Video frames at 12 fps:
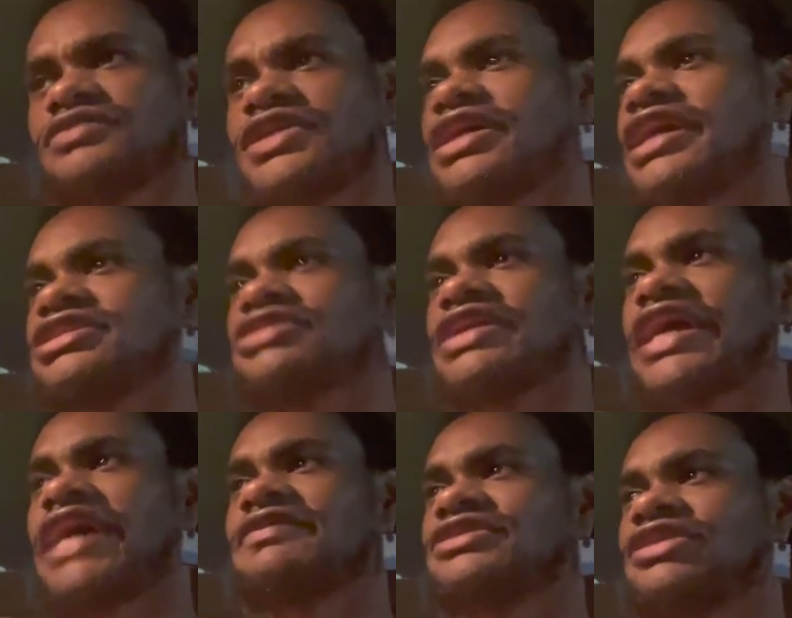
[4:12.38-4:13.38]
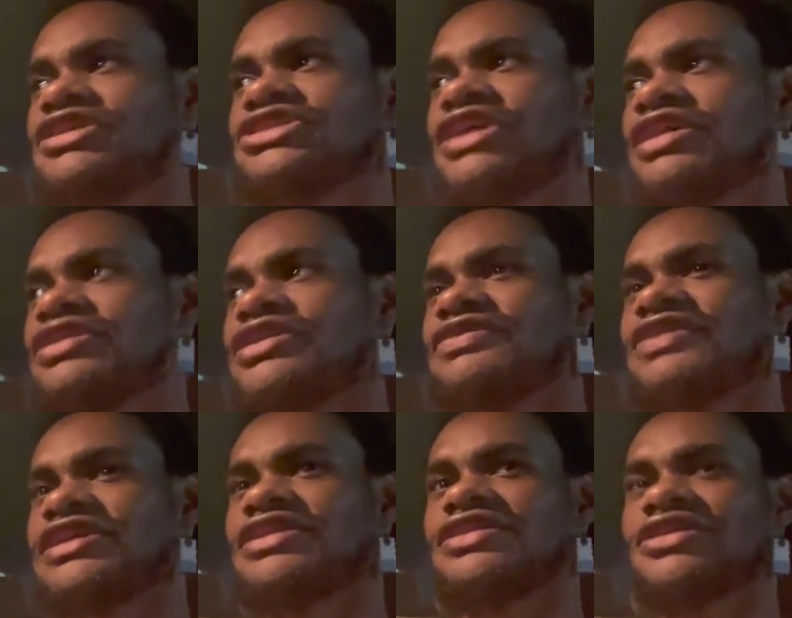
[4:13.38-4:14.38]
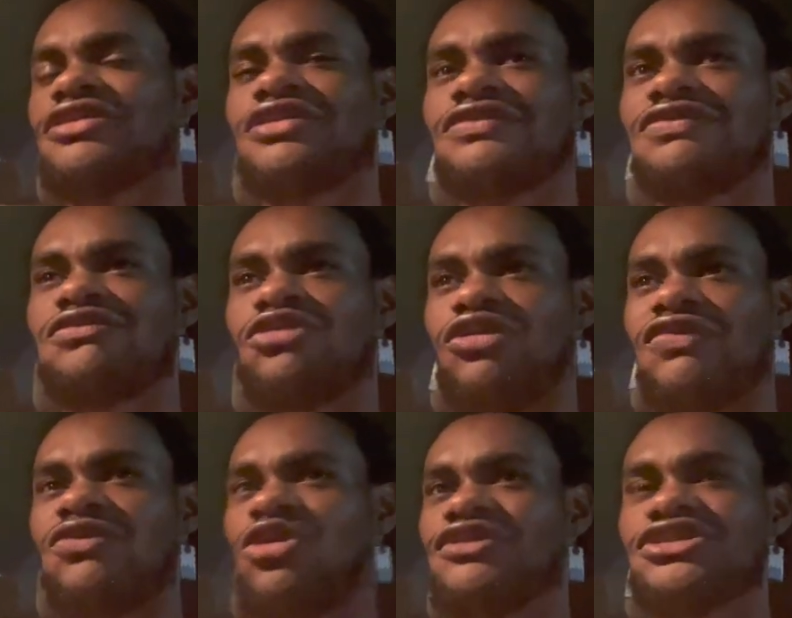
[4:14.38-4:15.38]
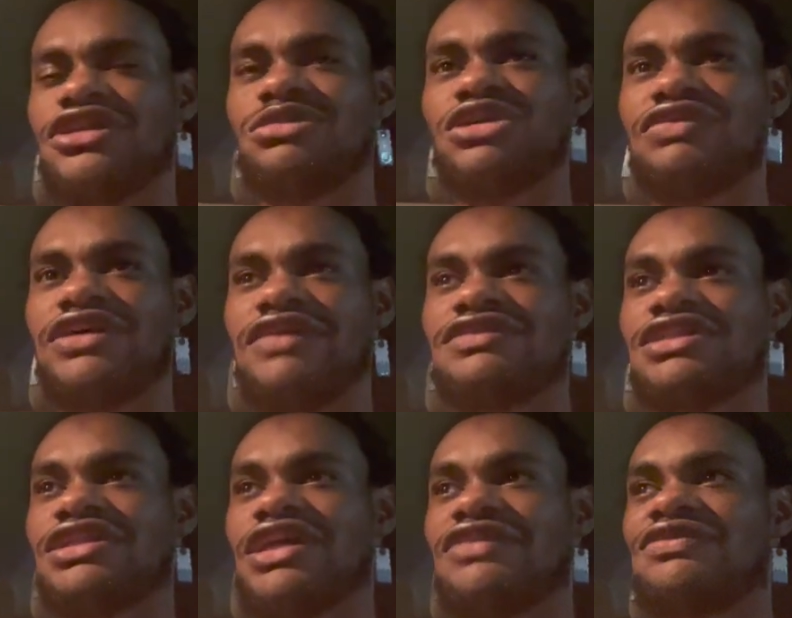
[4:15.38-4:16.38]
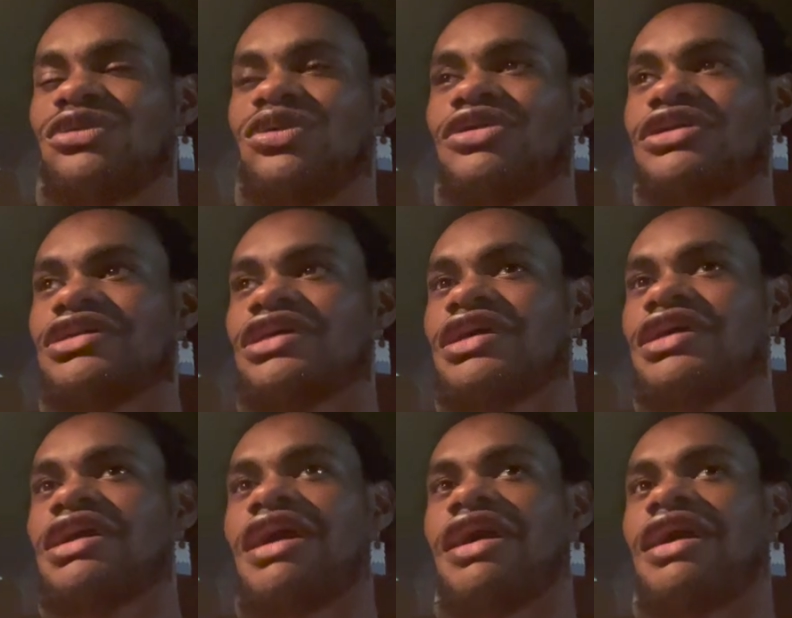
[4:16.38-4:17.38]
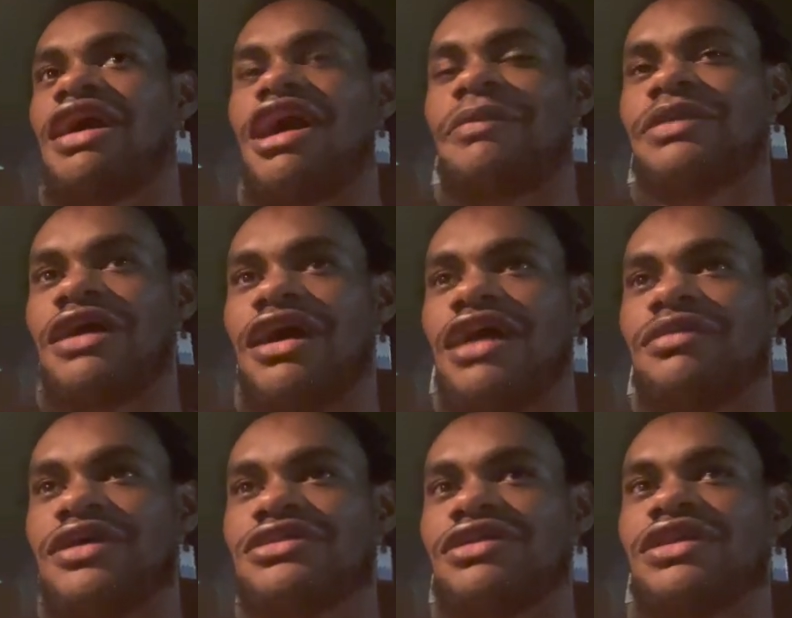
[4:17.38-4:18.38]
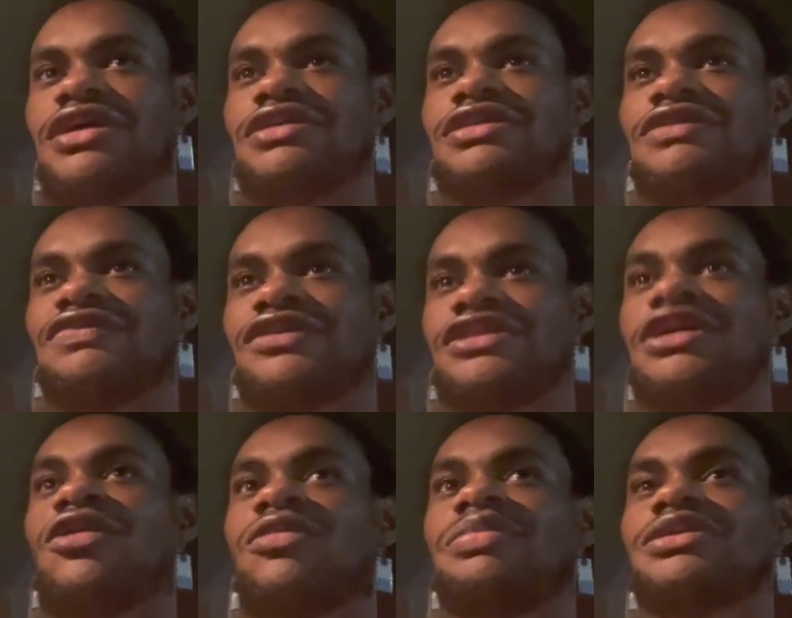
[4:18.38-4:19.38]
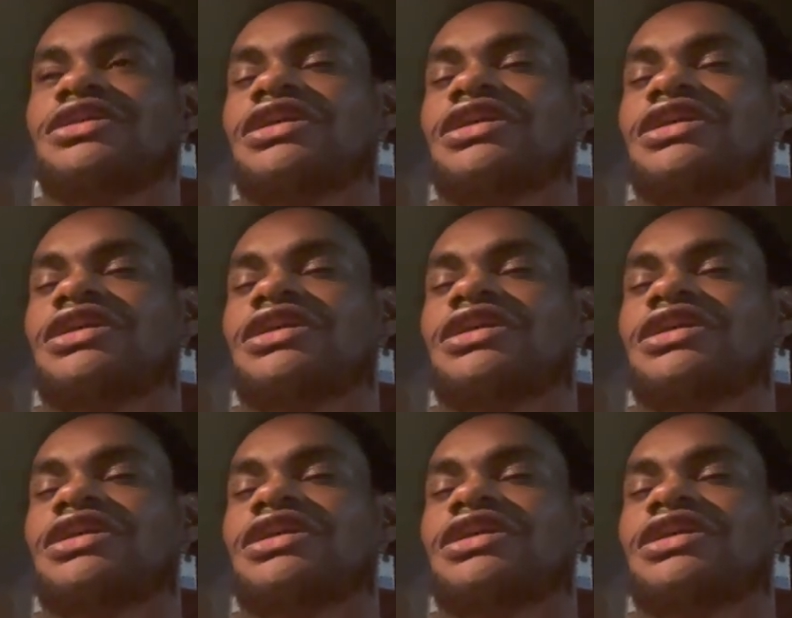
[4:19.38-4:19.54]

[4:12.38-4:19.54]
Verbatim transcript: I saw the Avatar trailer for like the third or fourth straight movie I've seen that for. Uh, Oppenheimer, I saw that for Nope.